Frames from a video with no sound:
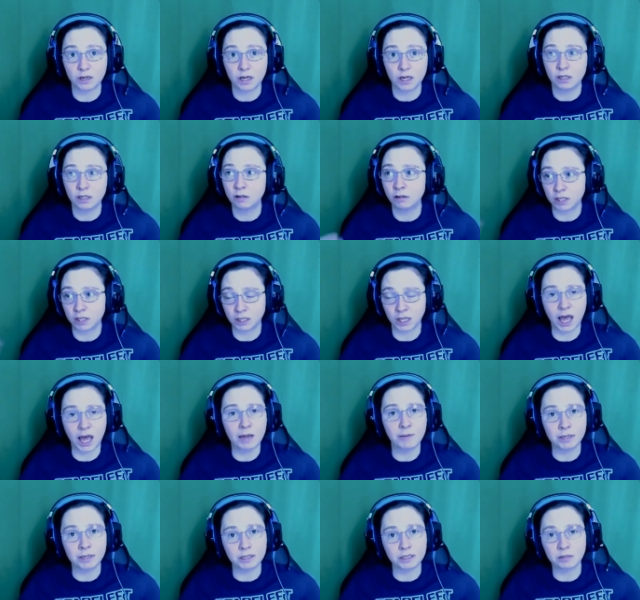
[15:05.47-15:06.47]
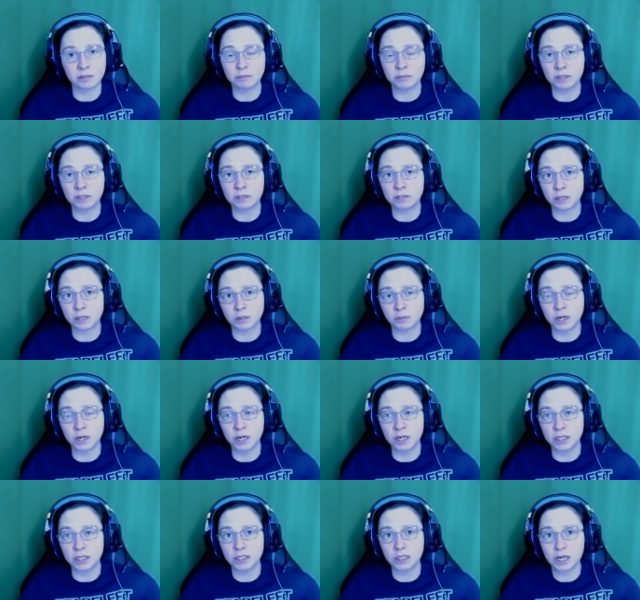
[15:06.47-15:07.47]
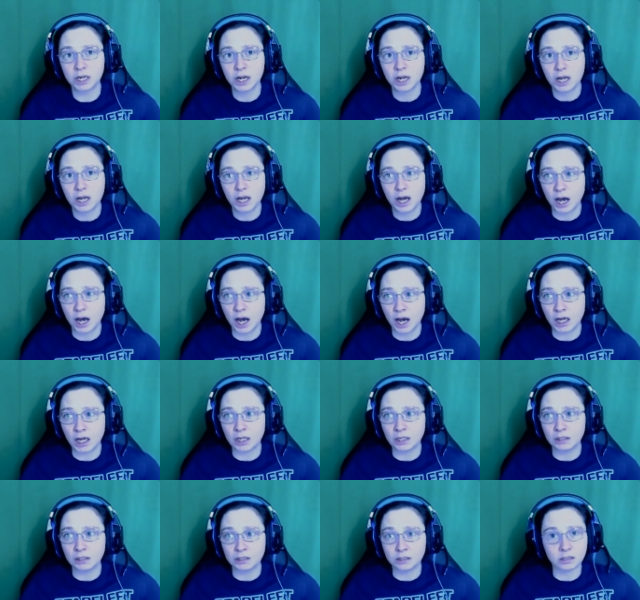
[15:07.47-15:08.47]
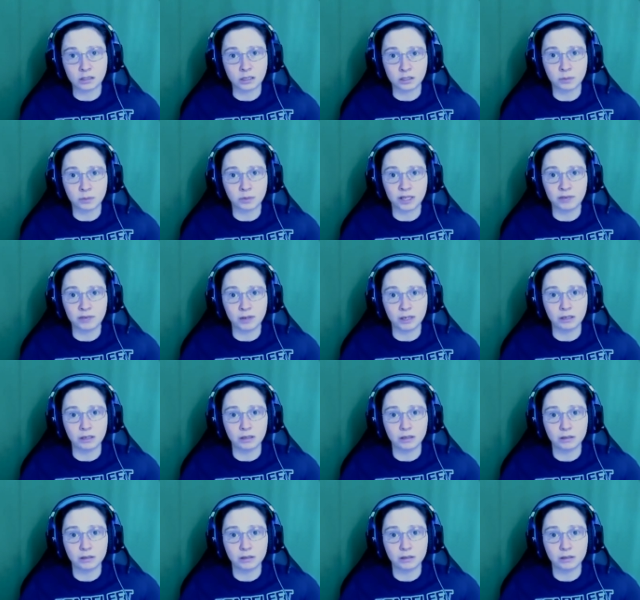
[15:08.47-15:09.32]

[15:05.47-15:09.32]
You lie about something so much, you start to believe it.